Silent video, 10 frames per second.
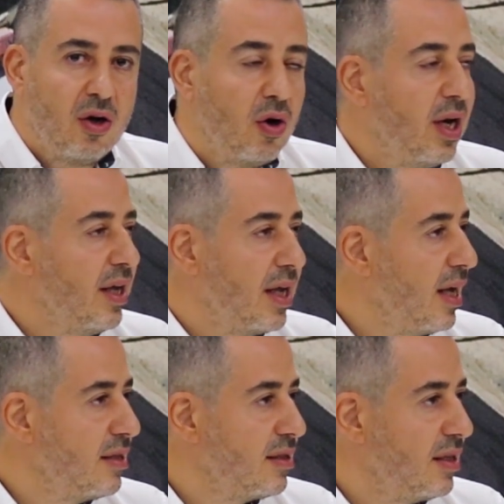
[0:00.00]
Oil and
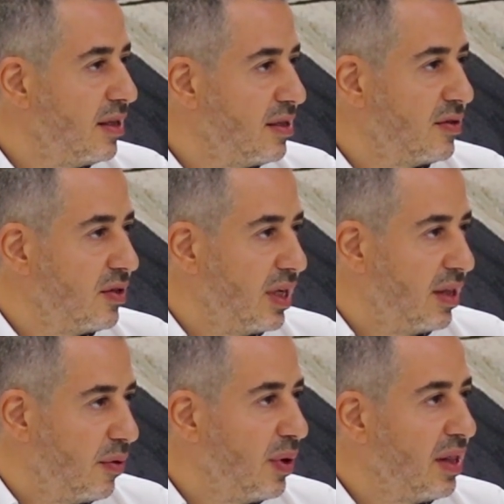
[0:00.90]
gas
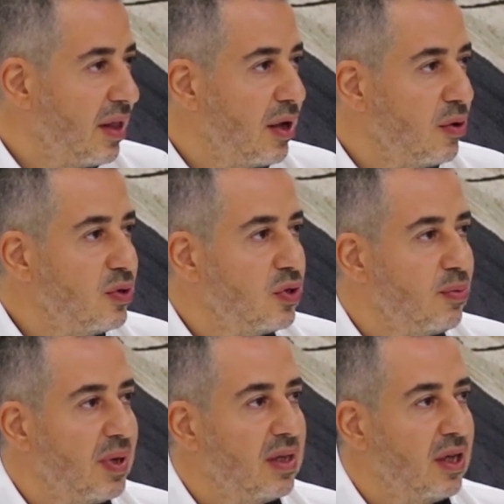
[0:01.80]
industry, the way they used
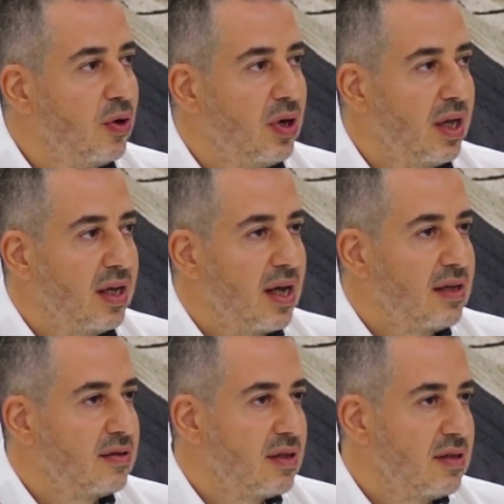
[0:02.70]
to build in oil and
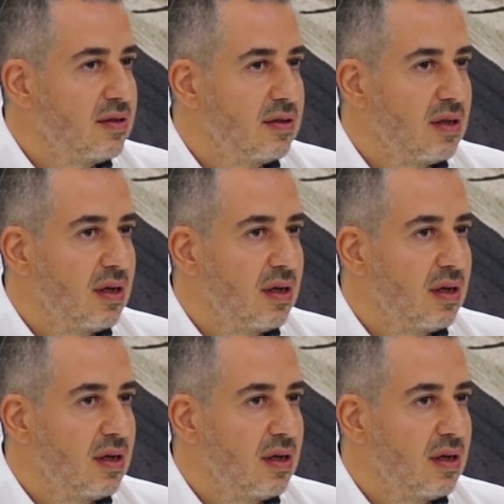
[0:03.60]
gas is,